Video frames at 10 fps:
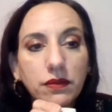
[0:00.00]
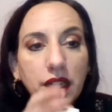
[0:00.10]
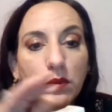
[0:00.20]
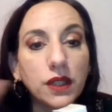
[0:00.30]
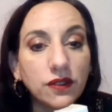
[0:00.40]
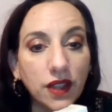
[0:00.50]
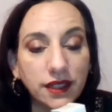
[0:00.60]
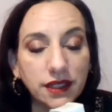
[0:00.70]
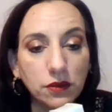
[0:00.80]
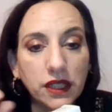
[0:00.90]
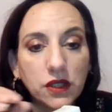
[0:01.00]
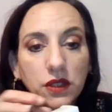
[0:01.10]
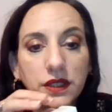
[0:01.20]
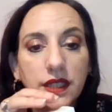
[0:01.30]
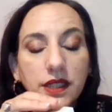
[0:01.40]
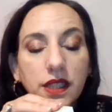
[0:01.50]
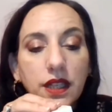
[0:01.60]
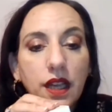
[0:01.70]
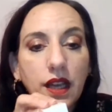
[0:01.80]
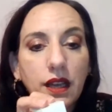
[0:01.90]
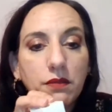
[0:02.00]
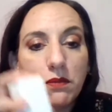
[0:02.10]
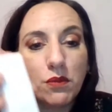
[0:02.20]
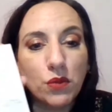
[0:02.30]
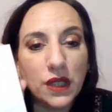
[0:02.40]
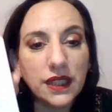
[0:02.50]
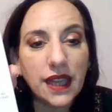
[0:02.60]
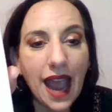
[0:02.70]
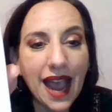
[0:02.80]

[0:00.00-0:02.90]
get rid of lines and wrinkles and it's going to um, really